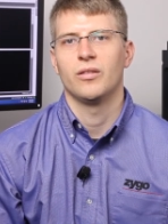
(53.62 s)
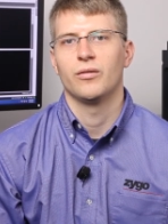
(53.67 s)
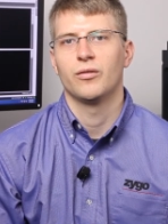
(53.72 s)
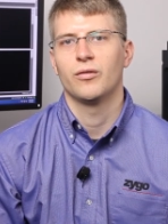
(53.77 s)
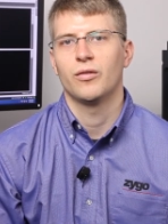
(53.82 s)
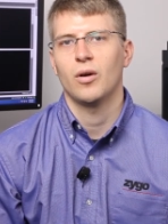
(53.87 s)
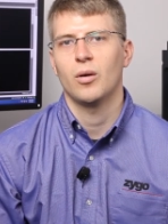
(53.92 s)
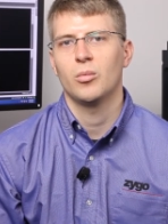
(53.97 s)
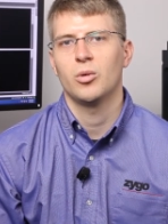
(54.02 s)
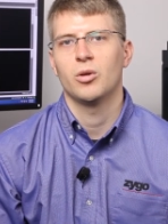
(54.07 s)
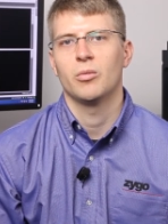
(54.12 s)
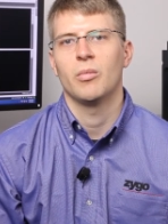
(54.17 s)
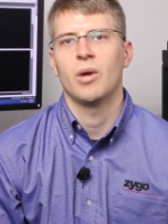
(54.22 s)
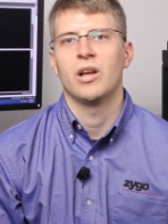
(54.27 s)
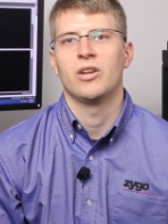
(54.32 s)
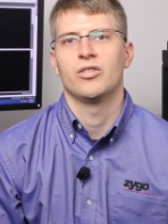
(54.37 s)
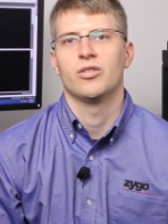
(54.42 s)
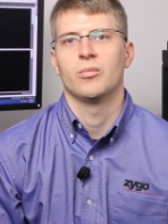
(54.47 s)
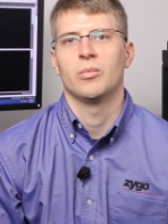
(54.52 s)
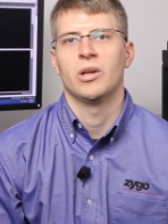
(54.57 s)
from your
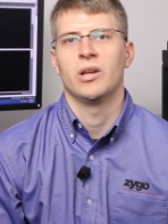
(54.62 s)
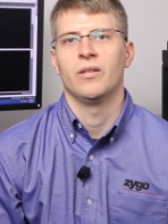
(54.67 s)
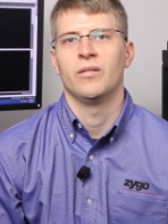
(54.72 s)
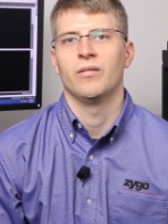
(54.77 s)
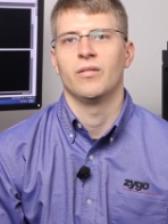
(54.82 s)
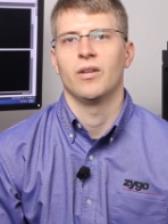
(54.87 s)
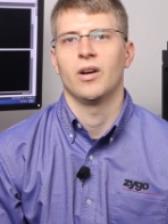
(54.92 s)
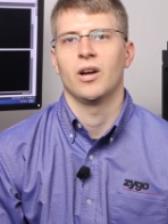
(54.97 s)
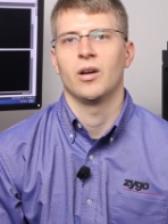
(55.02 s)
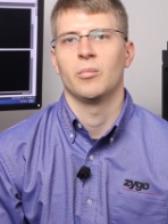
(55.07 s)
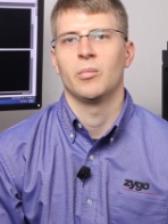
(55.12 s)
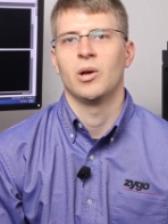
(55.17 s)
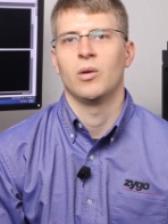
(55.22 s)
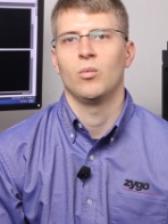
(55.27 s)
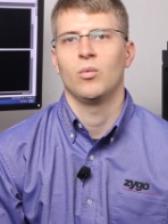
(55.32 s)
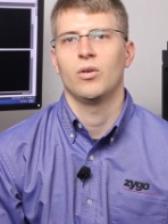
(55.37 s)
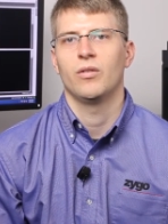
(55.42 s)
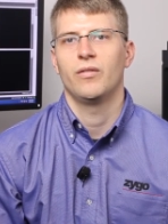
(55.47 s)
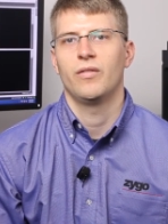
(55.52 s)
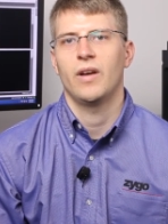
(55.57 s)
measurement environment
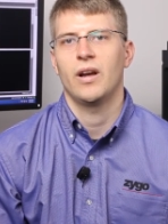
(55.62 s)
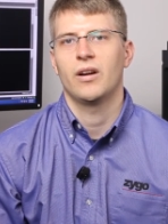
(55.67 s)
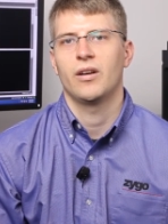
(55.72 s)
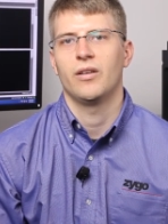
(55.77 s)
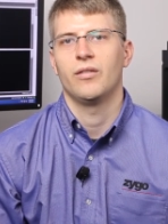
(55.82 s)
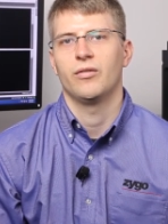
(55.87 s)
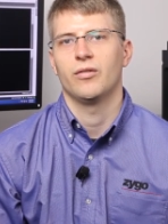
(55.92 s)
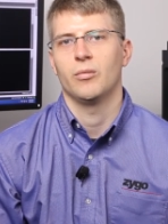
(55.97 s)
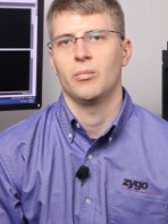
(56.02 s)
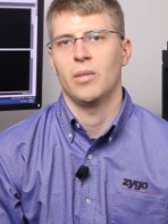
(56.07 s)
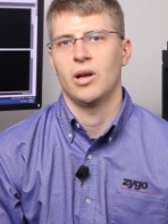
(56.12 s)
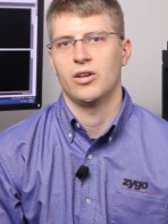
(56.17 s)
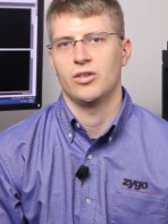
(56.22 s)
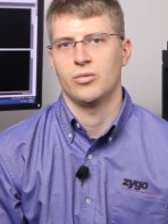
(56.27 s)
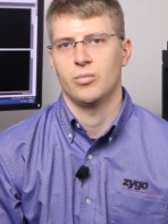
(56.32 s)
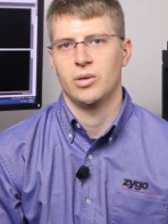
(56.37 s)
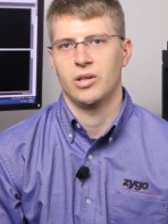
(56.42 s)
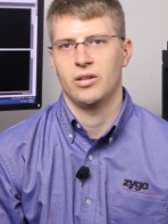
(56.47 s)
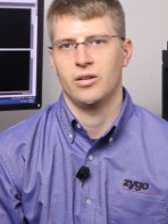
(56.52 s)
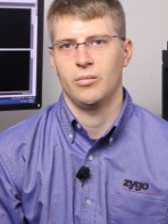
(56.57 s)
will vary from
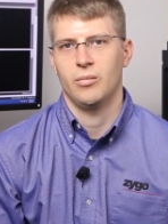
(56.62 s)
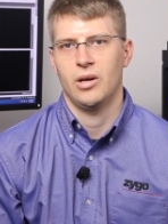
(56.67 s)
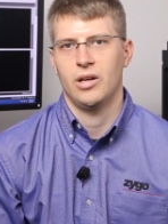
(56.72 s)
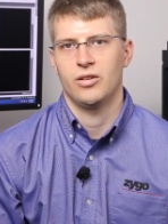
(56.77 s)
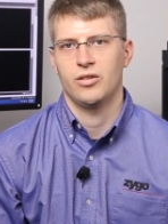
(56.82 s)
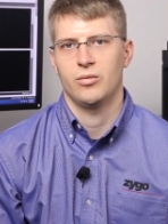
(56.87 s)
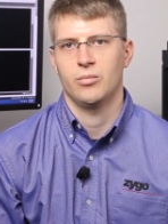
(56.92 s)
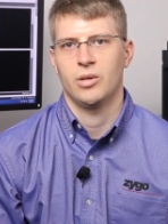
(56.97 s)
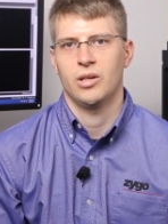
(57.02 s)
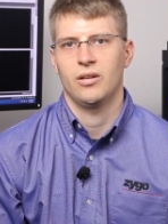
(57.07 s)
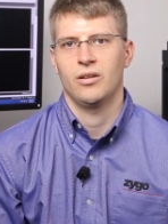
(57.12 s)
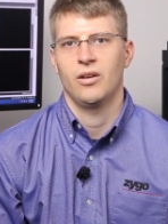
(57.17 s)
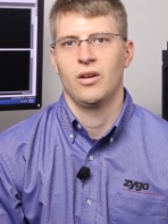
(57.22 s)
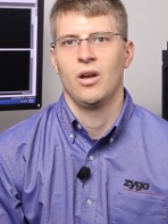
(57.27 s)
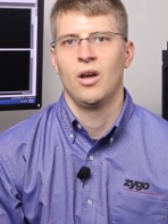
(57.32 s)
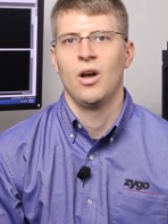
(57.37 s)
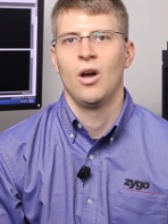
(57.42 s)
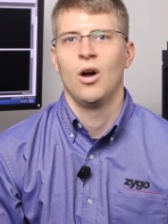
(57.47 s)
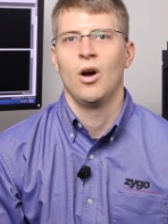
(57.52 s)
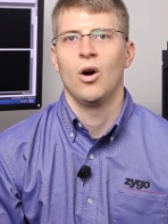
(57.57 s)
measurement to measurement.
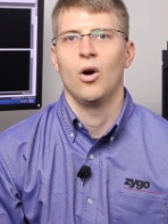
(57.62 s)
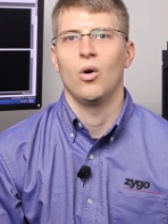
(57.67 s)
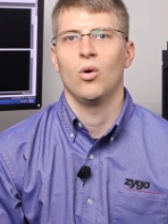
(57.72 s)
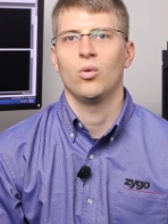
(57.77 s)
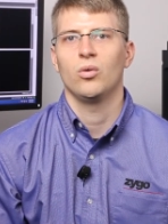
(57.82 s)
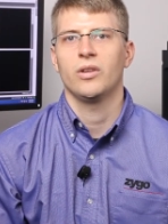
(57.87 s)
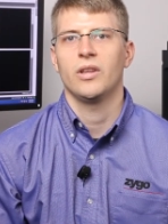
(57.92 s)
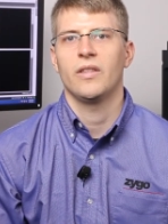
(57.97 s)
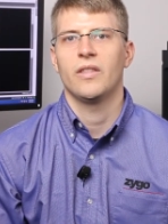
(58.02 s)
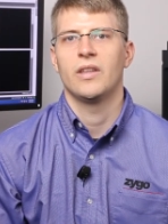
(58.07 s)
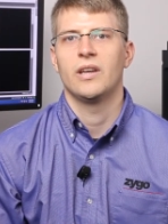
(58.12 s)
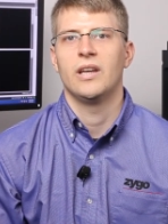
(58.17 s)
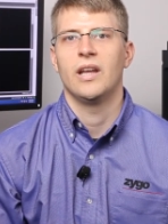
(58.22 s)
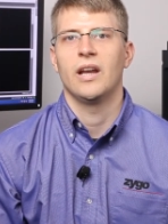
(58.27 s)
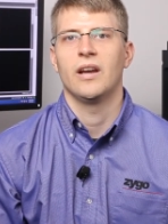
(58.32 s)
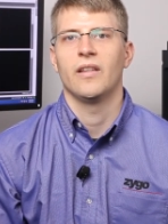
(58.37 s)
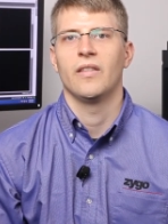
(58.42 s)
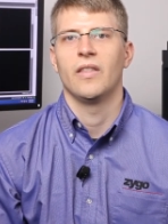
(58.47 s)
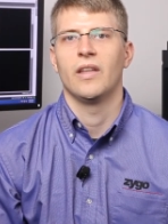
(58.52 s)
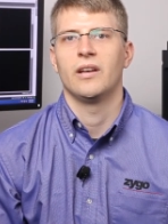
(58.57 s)
Only the
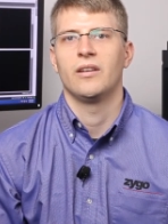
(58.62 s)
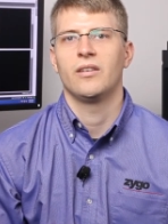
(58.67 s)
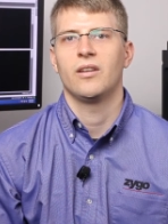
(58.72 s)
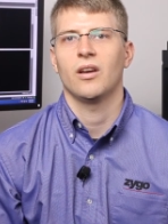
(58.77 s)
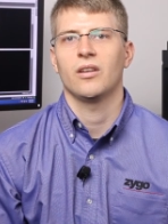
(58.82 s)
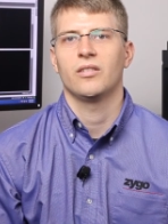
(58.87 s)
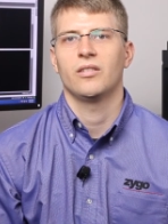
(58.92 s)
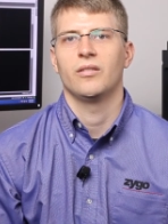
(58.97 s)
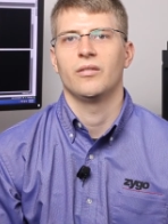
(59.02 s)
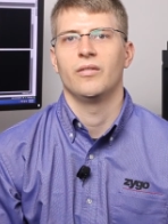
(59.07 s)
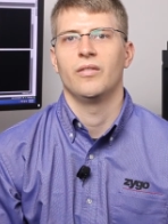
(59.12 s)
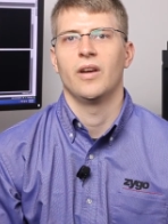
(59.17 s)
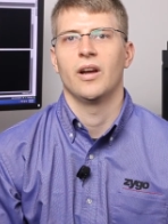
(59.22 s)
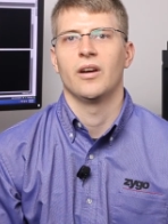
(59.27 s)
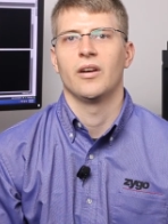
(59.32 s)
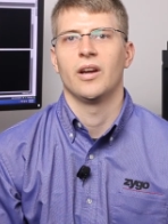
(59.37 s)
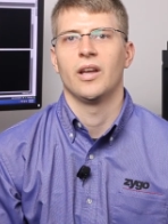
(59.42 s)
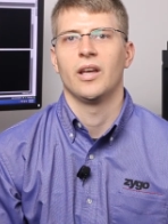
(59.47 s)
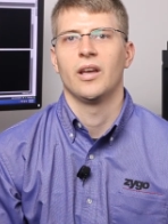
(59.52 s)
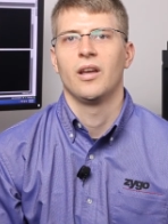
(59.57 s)
data that doesn't
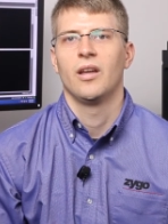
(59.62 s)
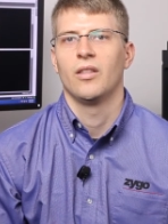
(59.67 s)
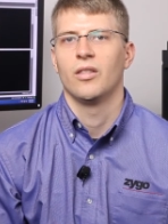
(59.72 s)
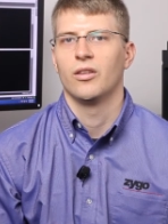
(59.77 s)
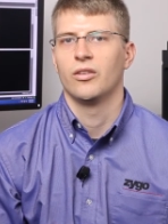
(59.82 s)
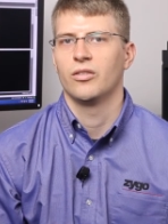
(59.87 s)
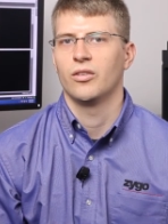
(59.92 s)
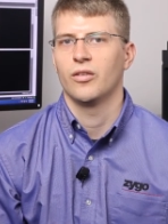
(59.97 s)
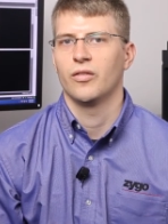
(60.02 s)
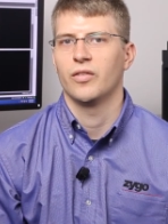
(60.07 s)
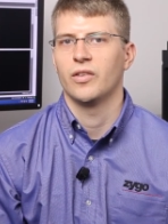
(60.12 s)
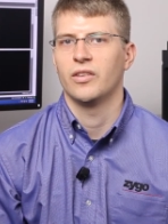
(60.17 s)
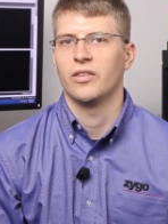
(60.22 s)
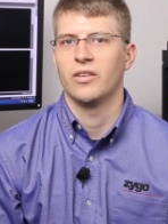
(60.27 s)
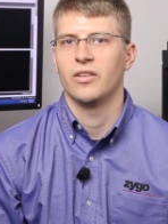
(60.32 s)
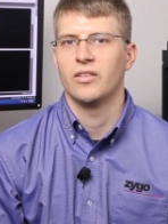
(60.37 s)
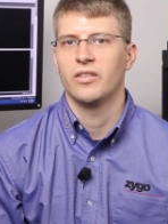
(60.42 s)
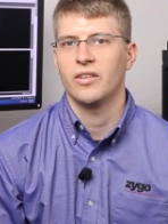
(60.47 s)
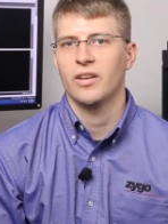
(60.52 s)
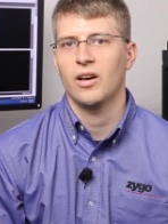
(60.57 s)
vary, the surface
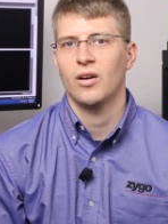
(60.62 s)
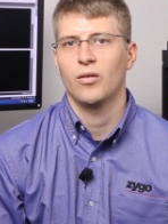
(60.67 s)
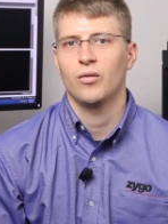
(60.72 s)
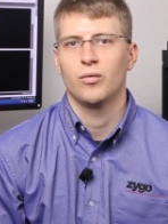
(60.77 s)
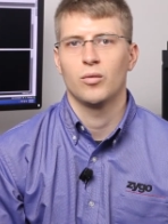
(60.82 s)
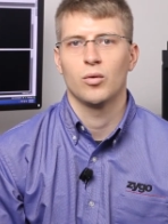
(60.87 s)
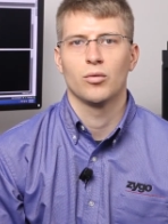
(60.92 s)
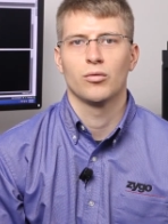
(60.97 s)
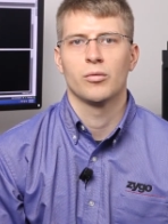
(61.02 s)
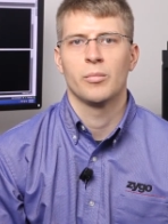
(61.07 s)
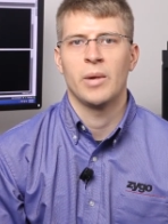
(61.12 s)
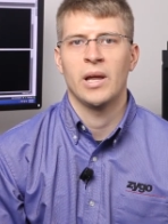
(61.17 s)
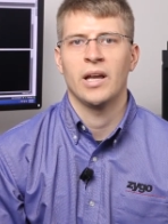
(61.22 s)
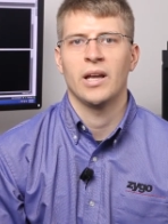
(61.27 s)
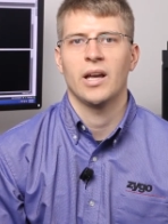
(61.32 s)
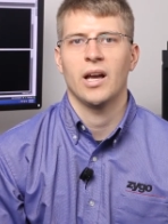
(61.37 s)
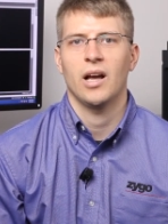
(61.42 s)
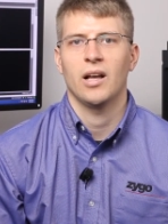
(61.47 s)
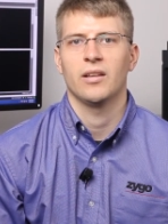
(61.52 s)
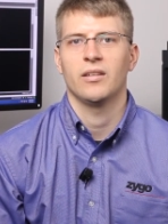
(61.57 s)
itself, will remain
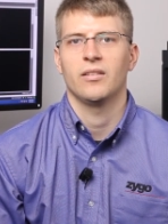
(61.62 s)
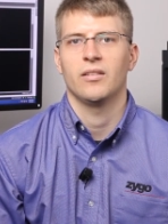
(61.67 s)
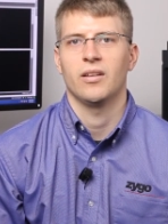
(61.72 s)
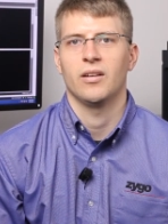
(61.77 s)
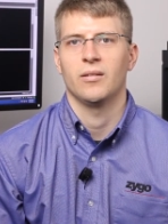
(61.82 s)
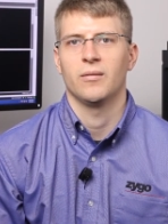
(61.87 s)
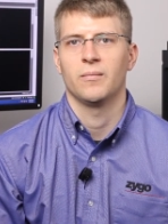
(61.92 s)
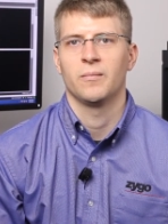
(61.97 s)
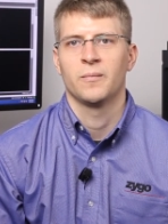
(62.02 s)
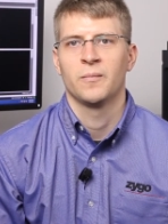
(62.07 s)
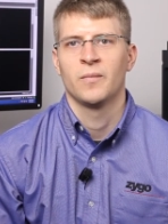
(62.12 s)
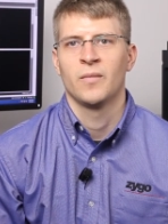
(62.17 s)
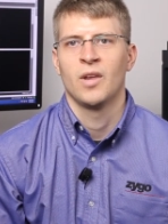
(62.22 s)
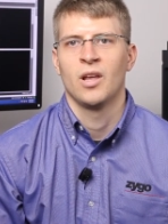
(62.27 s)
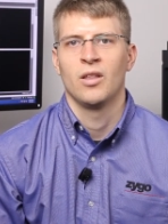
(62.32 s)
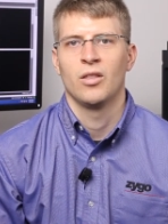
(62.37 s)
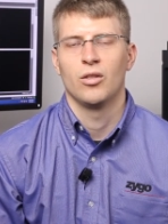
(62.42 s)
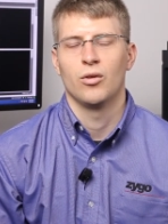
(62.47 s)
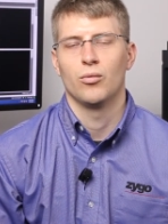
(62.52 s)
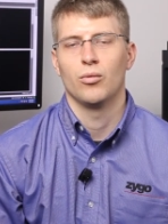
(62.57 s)
constant.
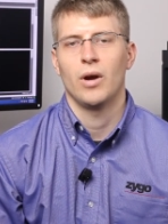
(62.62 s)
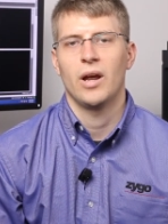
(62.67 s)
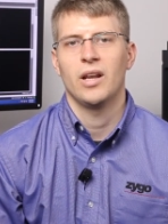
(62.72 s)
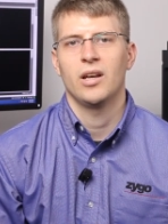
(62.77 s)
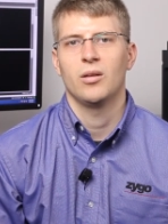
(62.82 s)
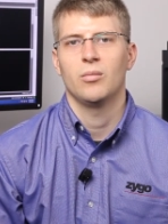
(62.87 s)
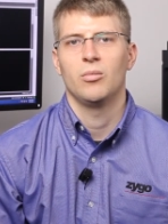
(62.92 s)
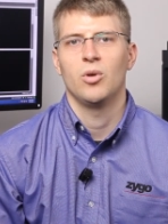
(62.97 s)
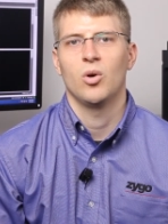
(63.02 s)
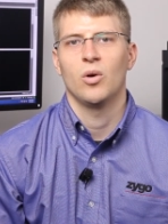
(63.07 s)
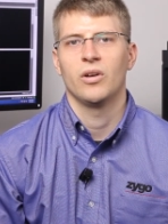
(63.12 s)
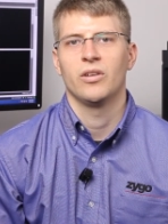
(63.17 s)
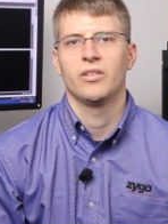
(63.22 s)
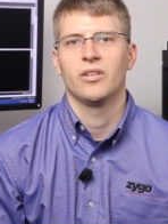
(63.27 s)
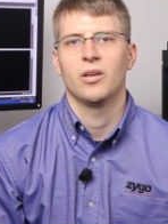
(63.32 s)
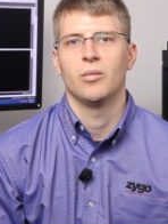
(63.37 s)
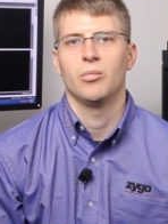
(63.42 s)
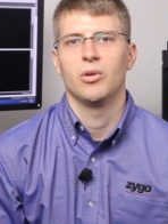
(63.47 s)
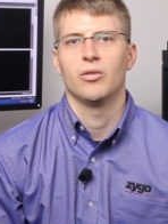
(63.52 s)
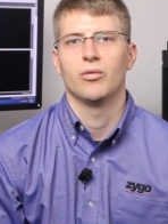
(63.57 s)
The random noise
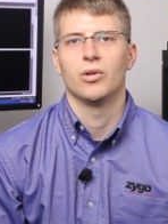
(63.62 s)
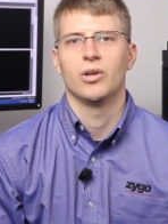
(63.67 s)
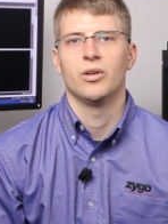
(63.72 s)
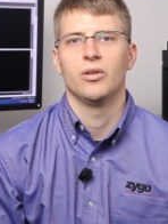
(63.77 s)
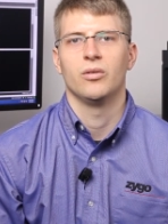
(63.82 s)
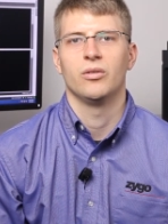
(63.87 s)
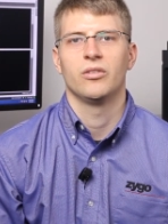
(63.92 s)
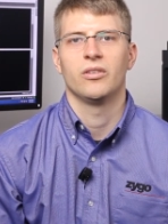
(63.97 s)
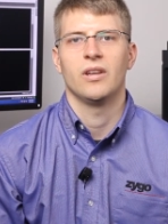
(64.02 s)
can be reduced